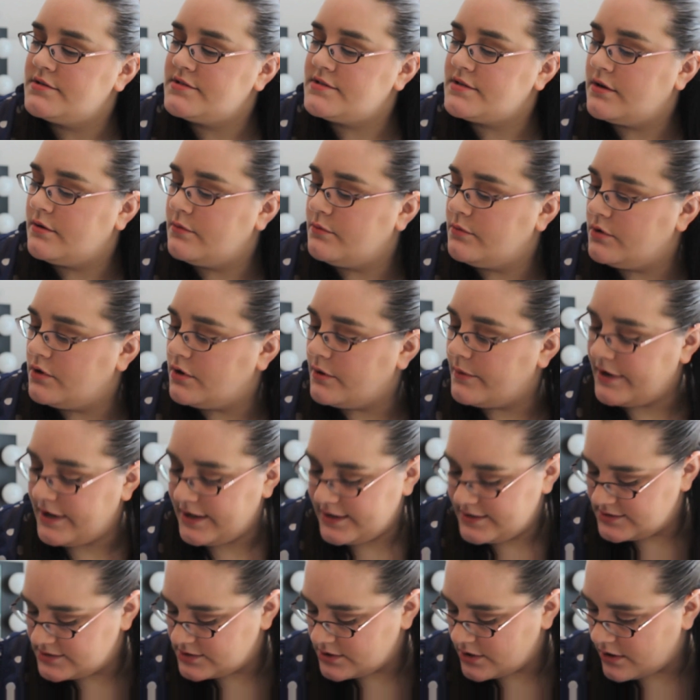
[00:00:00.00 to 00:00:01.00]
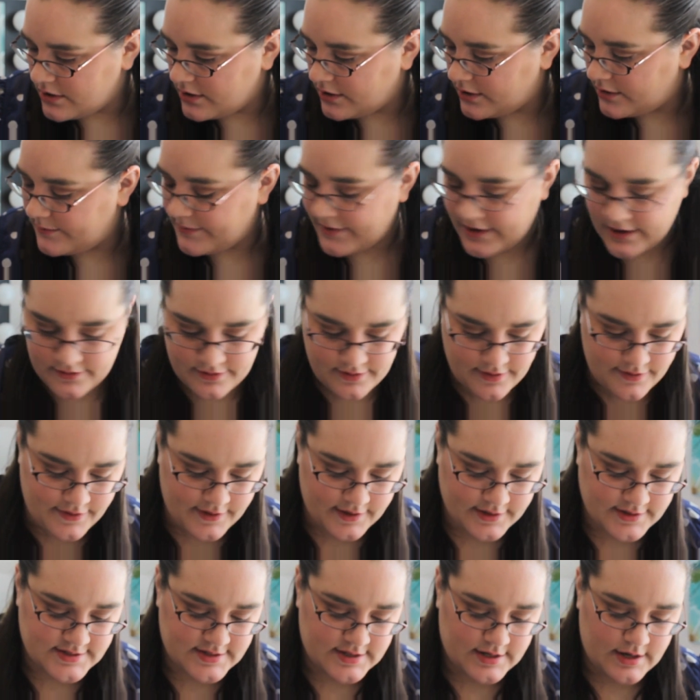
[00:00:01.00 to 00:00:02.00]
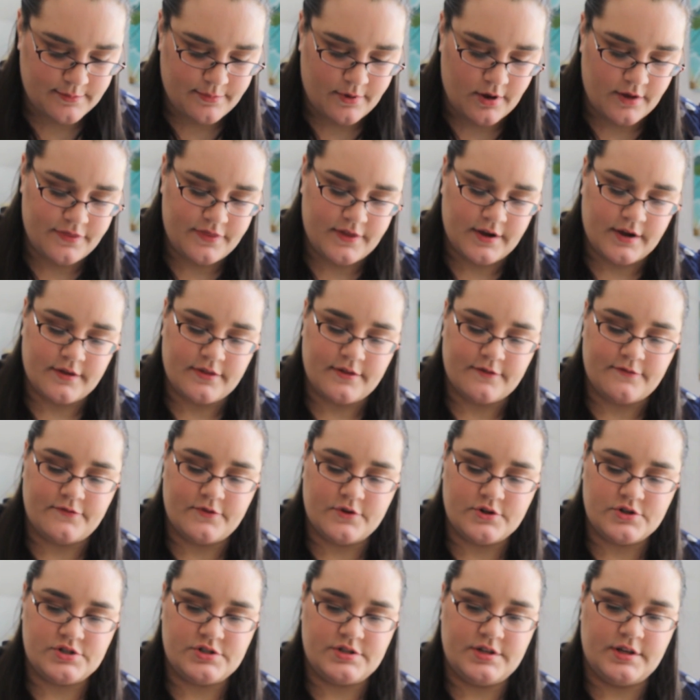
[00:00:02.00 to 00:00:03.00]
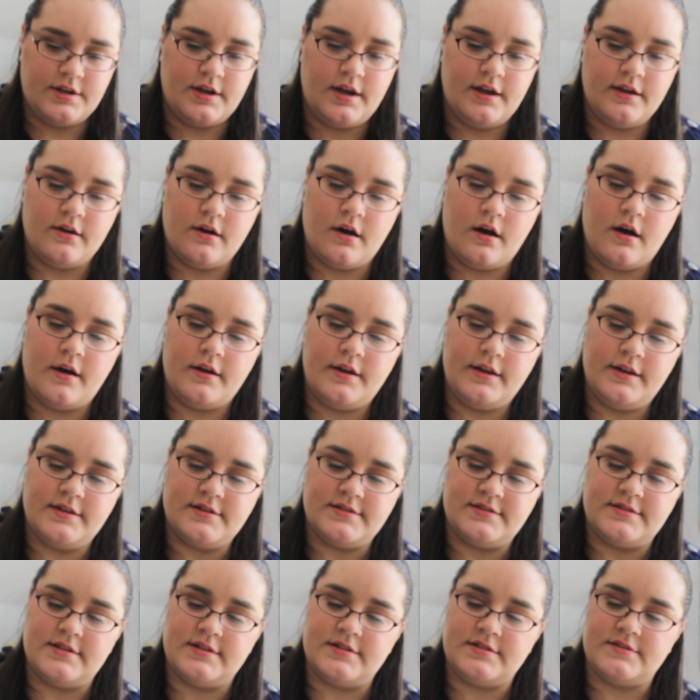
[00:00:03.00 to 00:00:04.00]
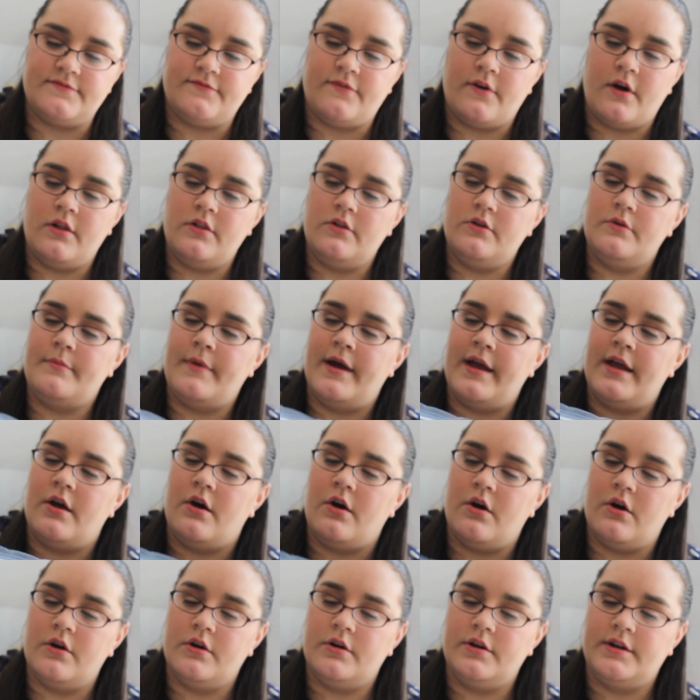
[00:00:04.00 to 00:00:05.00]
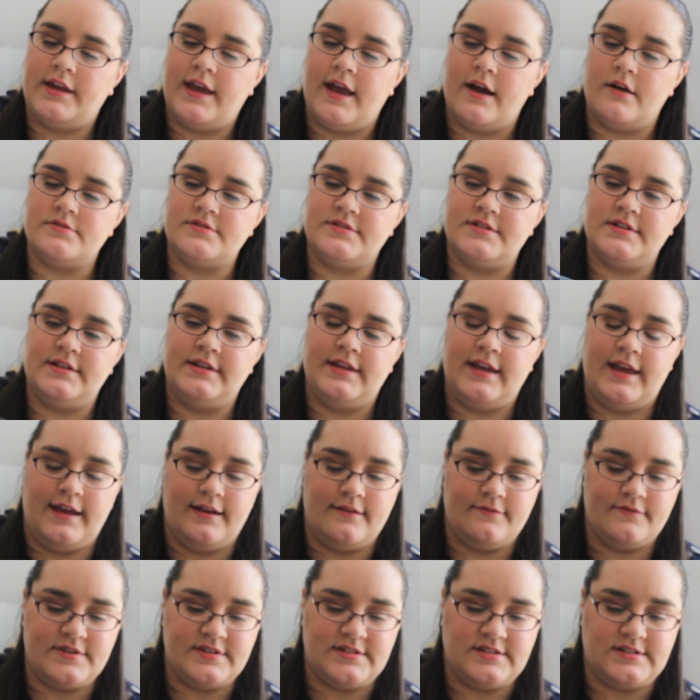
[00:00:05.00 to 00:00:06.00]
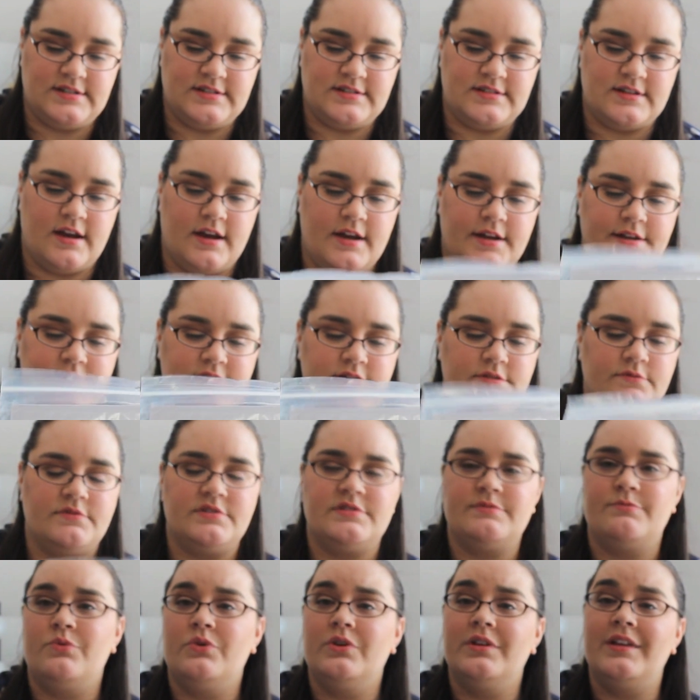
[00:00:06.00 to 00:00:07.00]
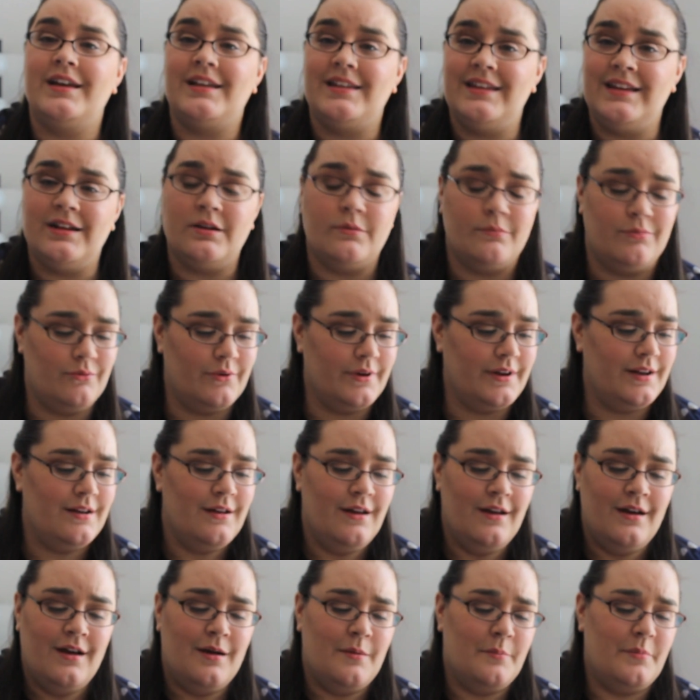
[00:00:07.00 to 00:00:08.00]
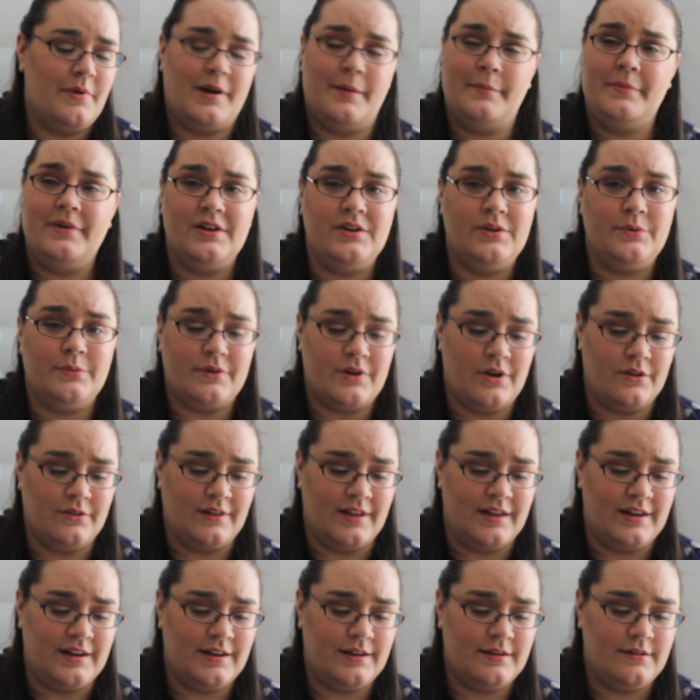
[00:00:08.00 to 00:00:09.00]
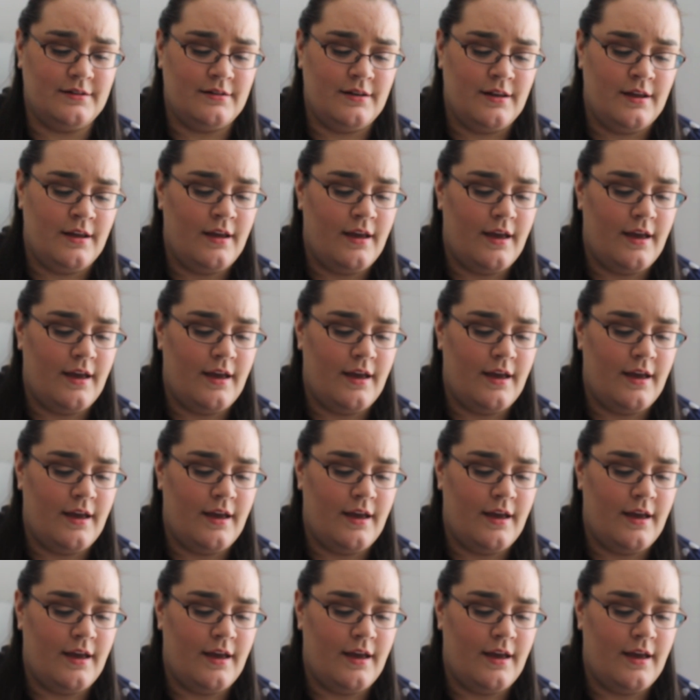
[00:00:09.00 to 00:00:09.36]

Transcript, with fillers: So we'll go ahead and talk about the things that I bought there. The first thing I got is this Follow My Heart Counted Canvas design. So it's more like needlepoint, but I'm going to do it on linen